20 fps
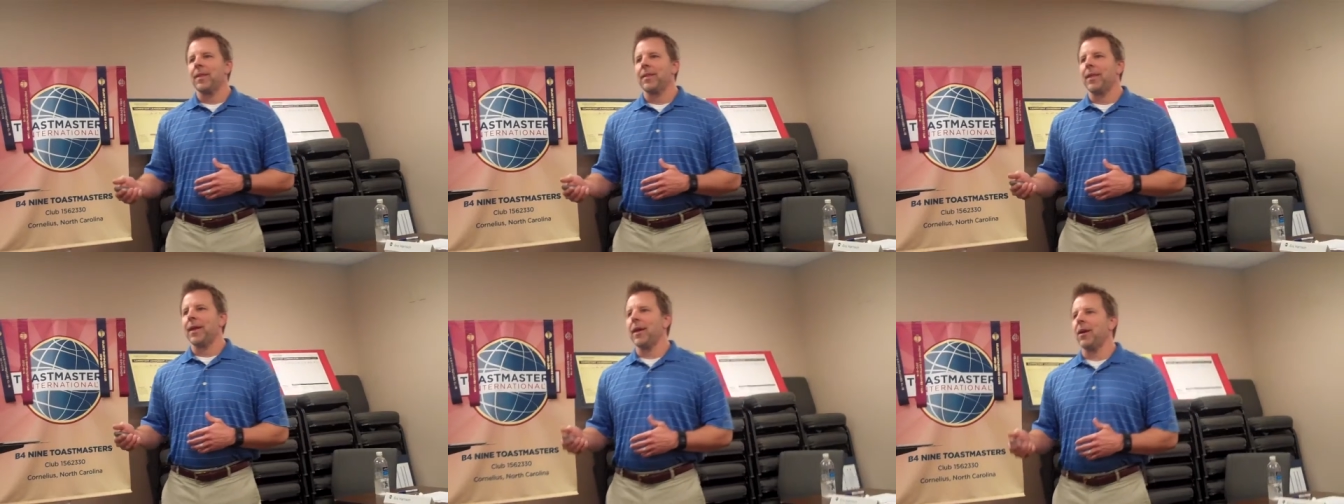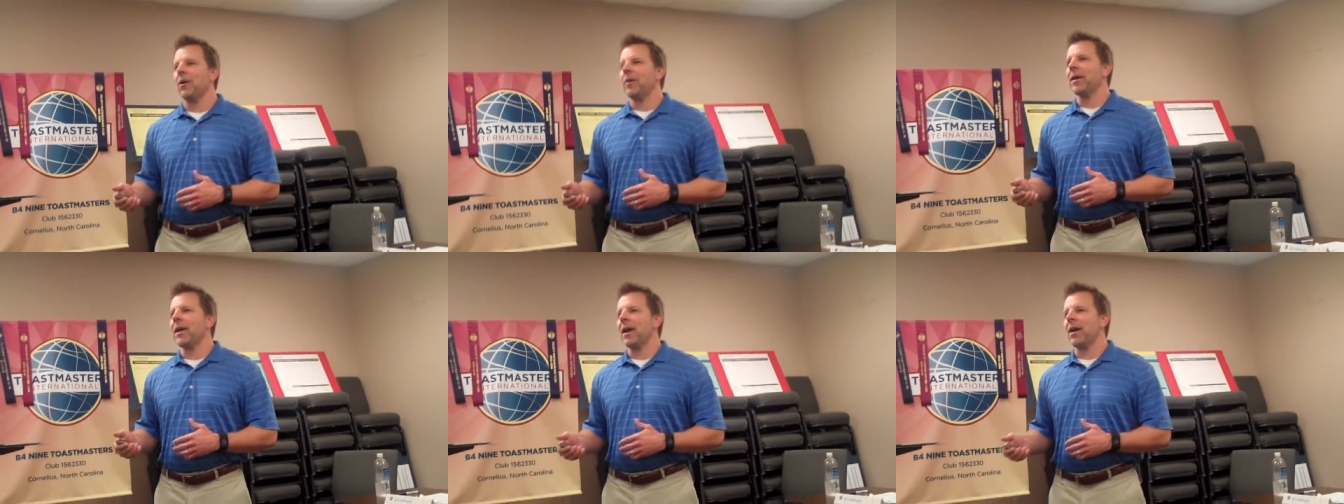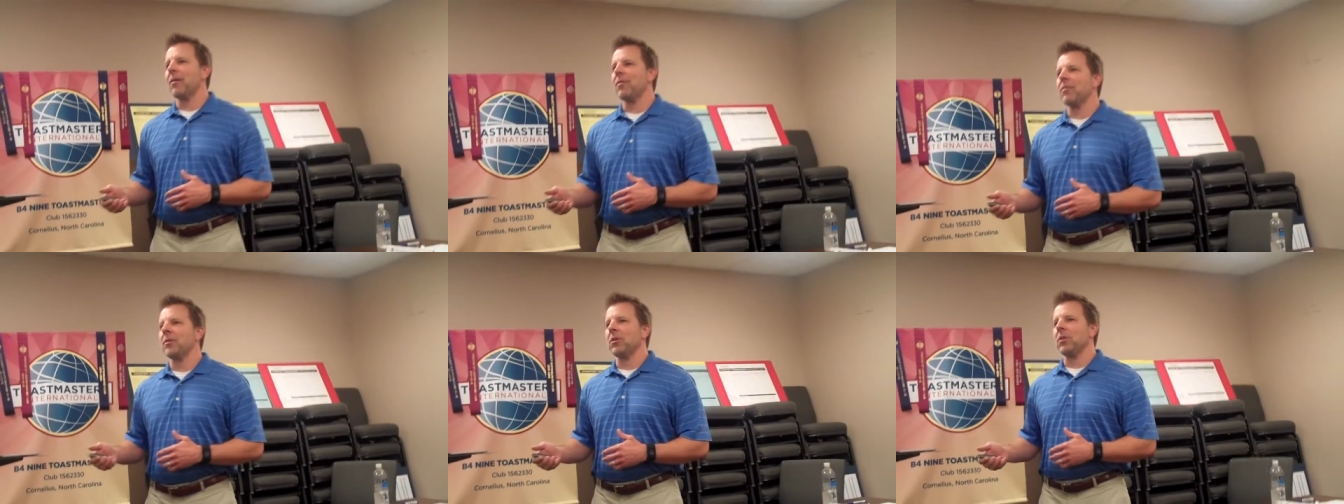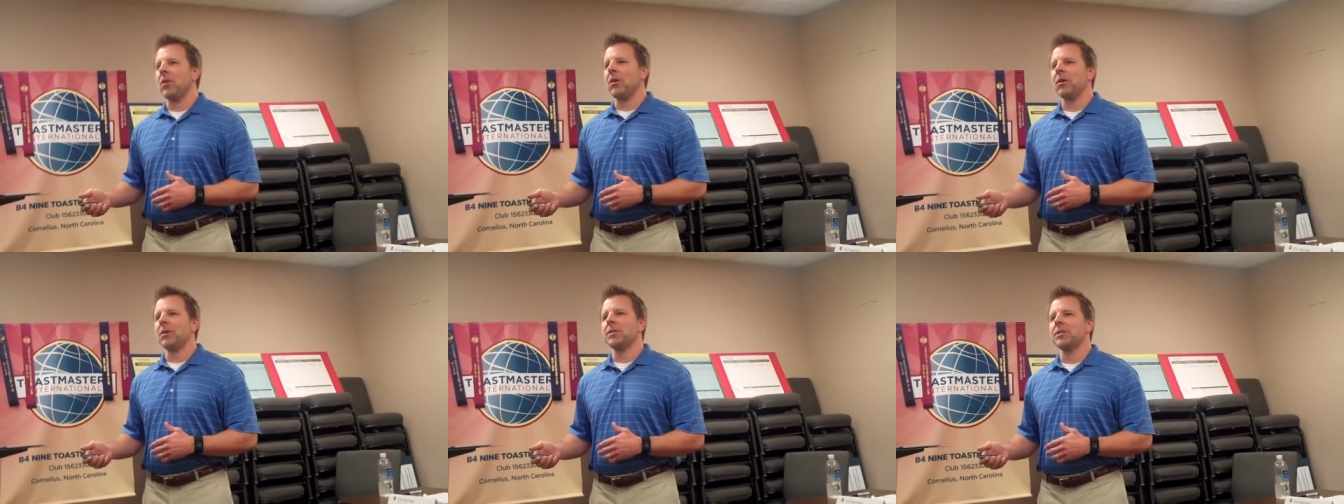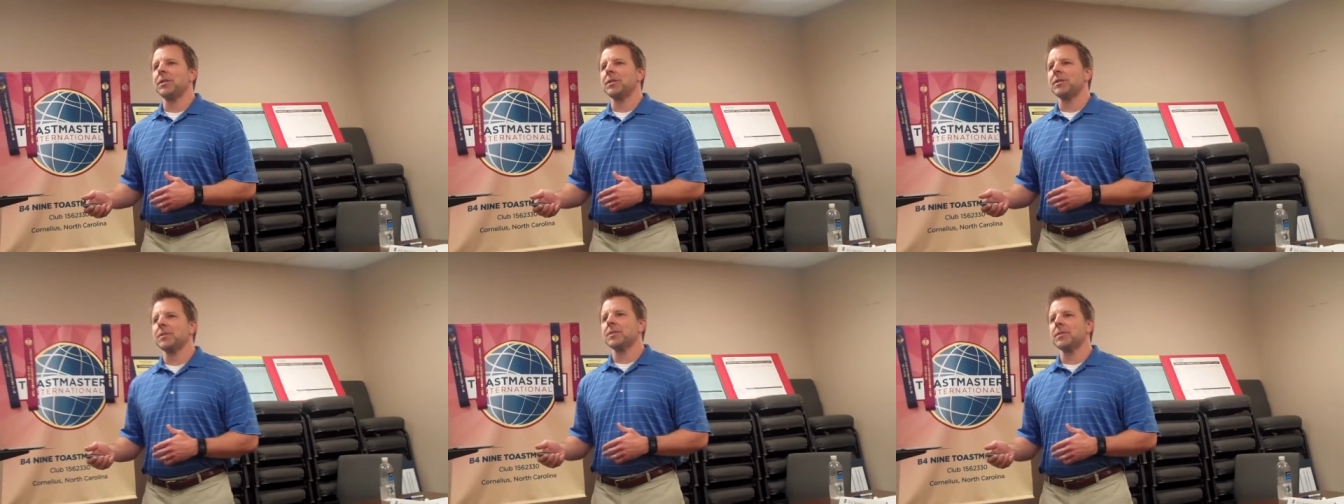They are now the
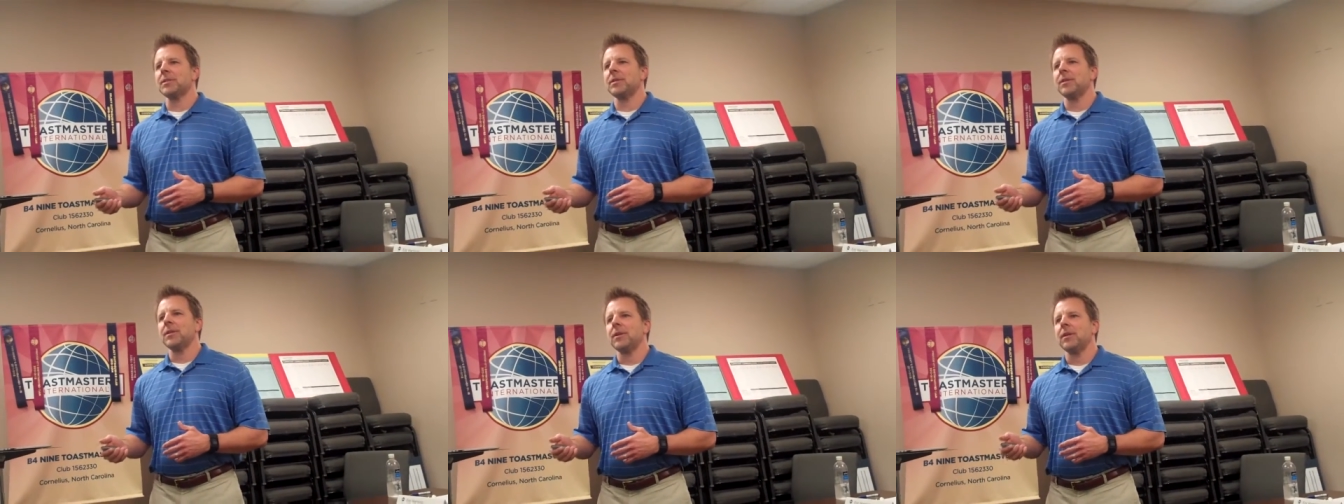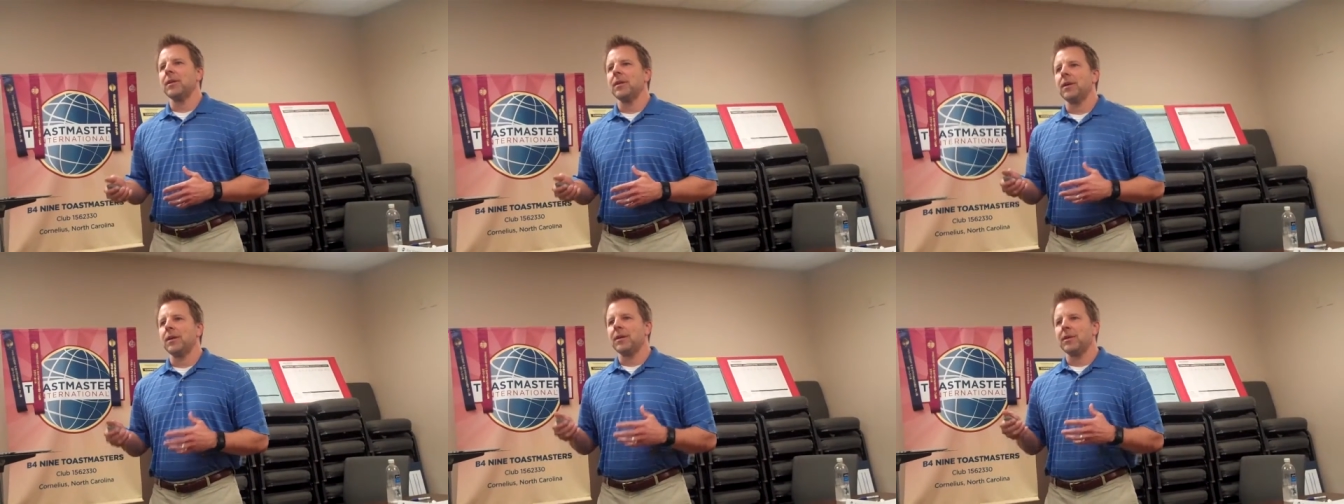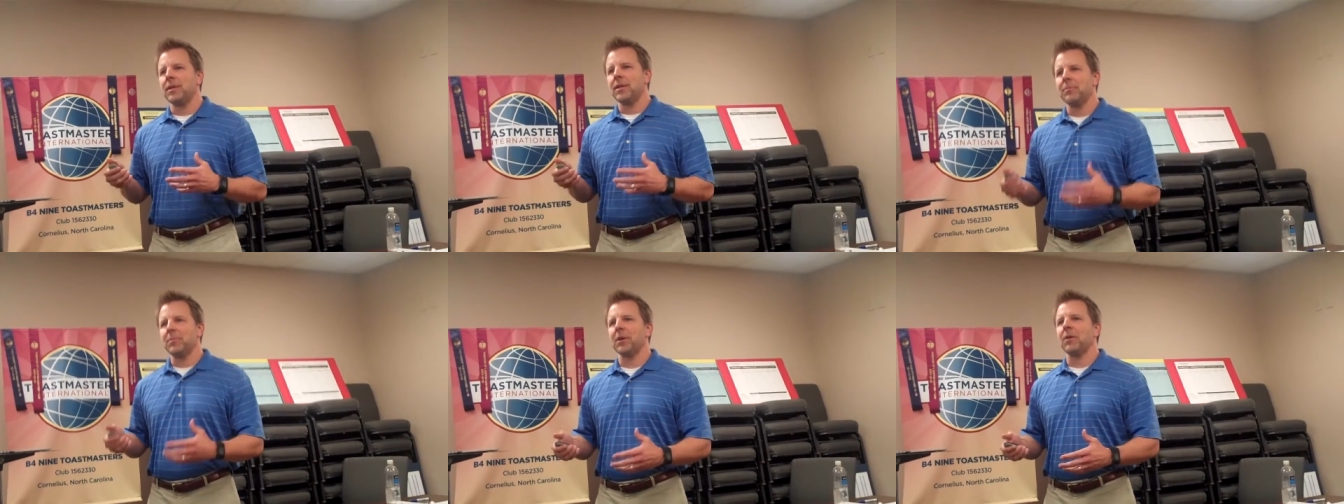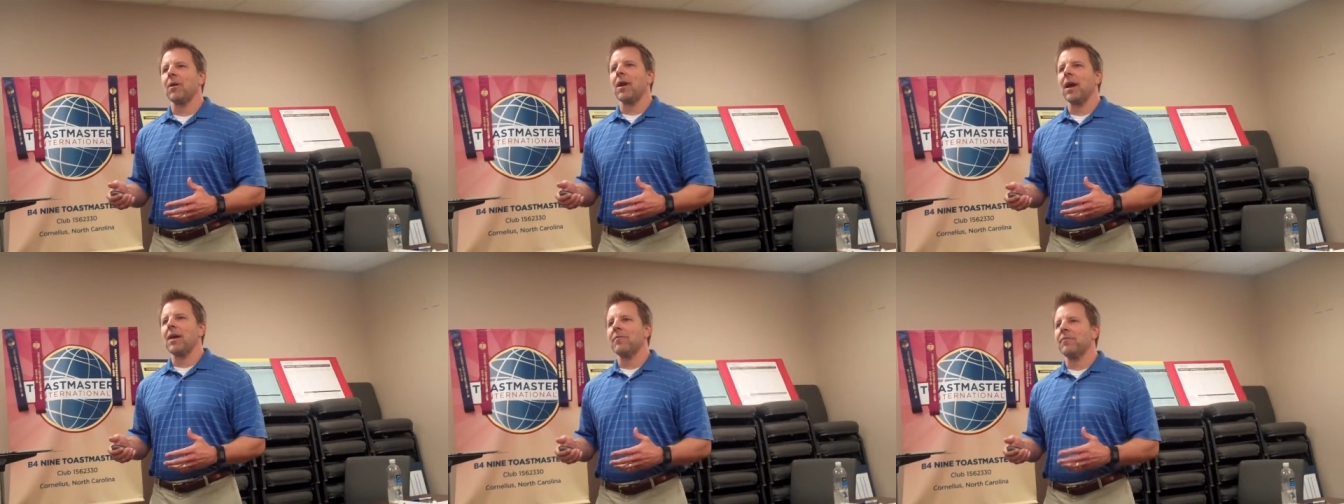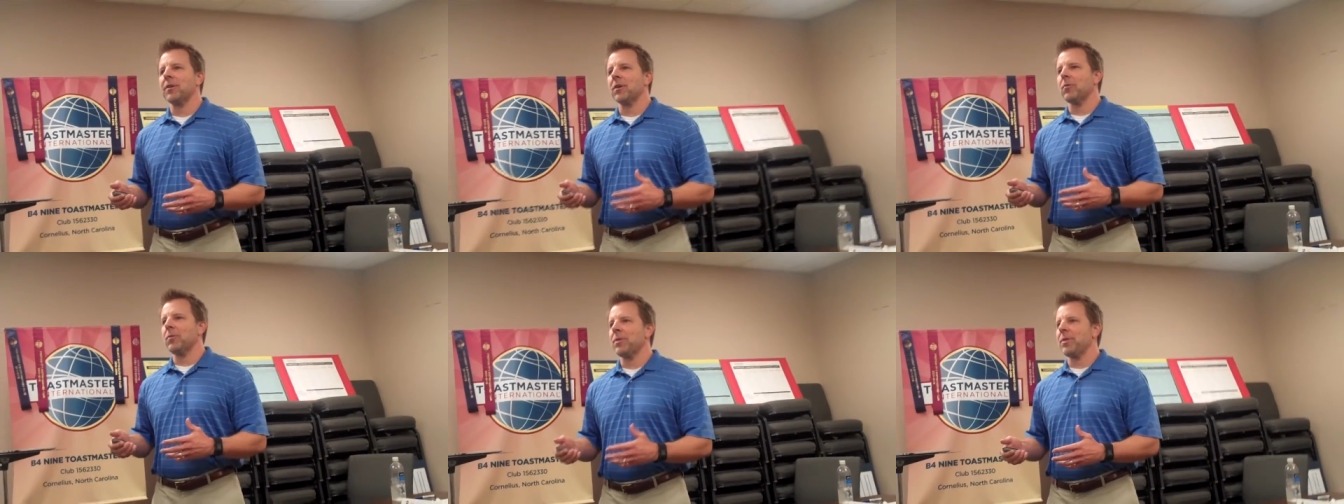largest
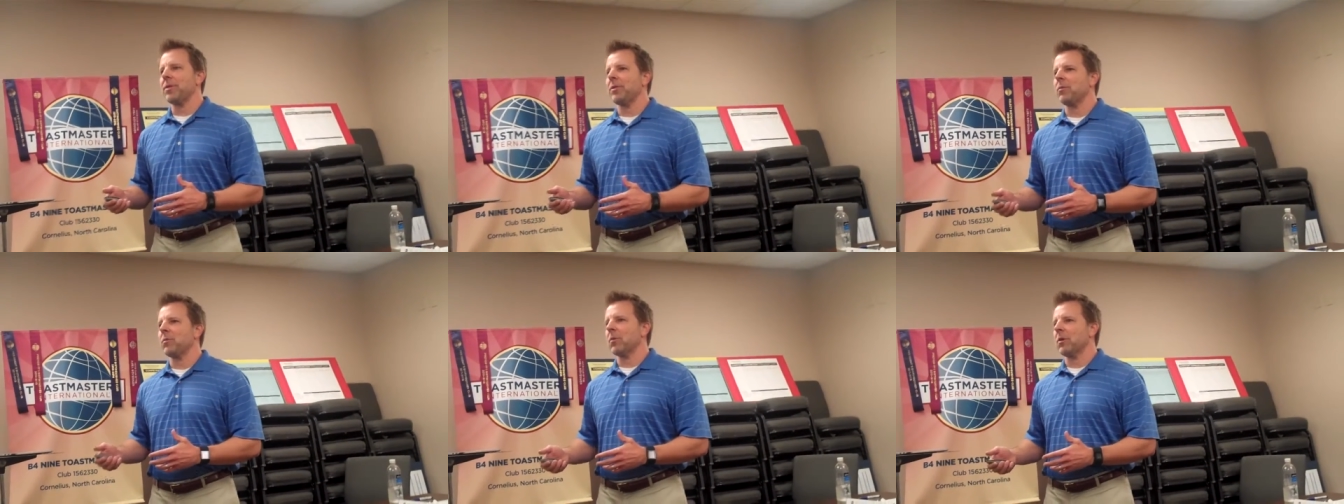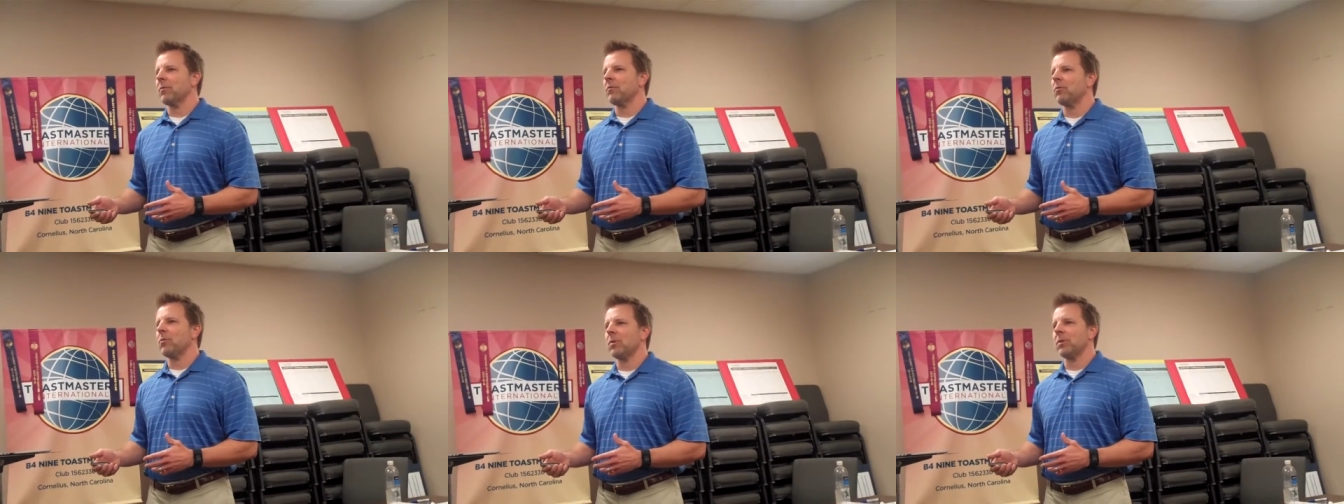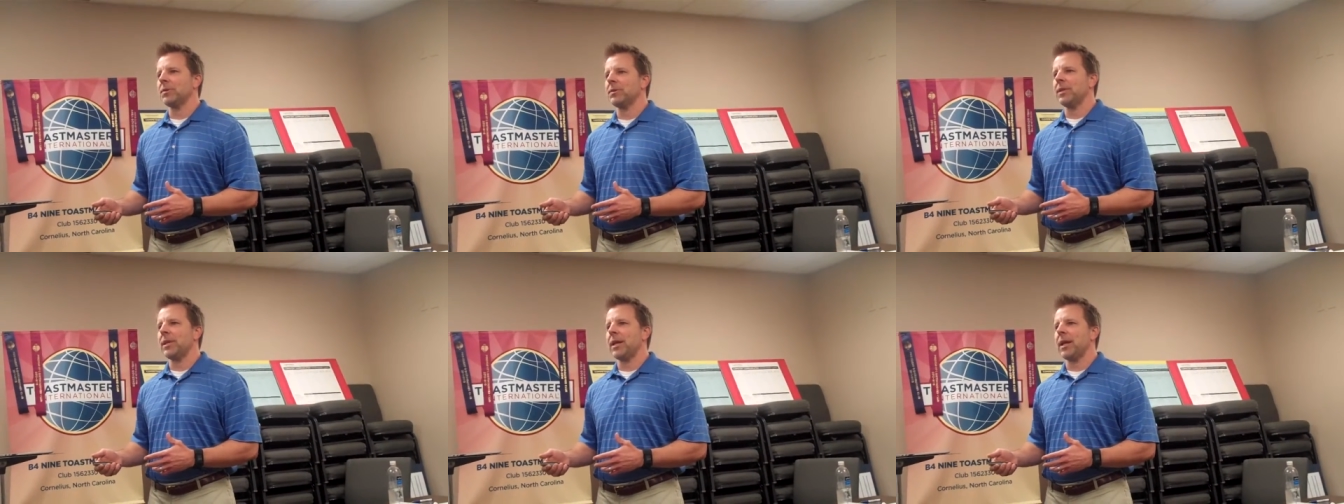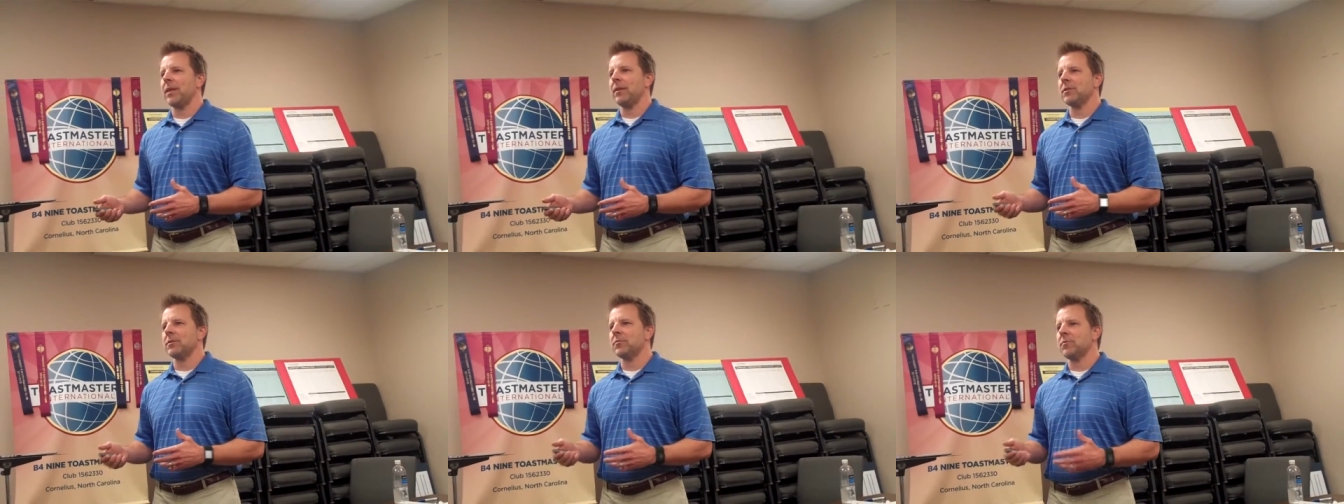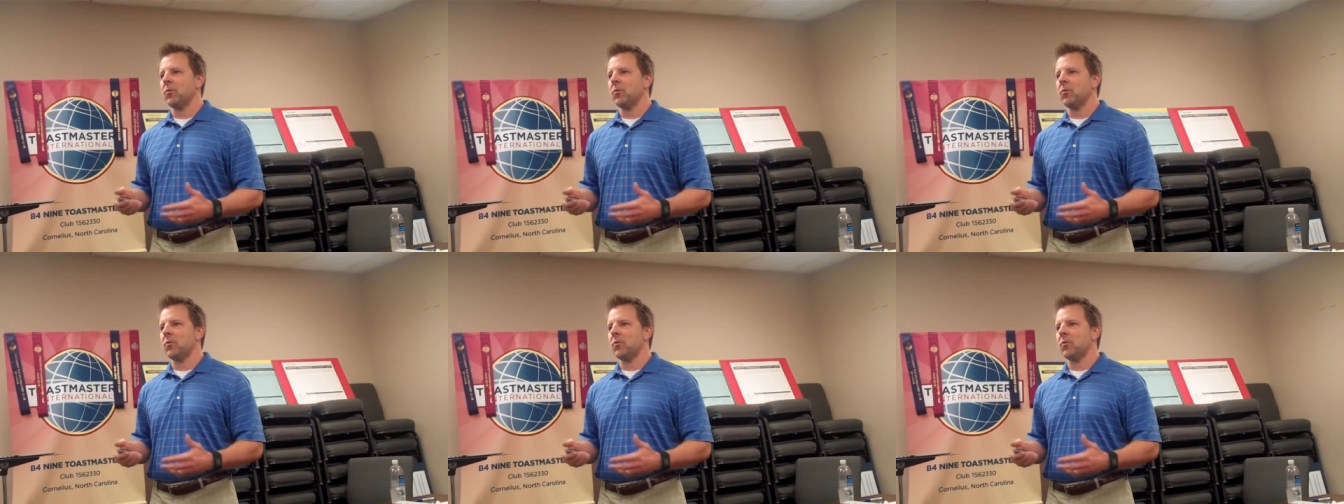demographic within the workforce today. There's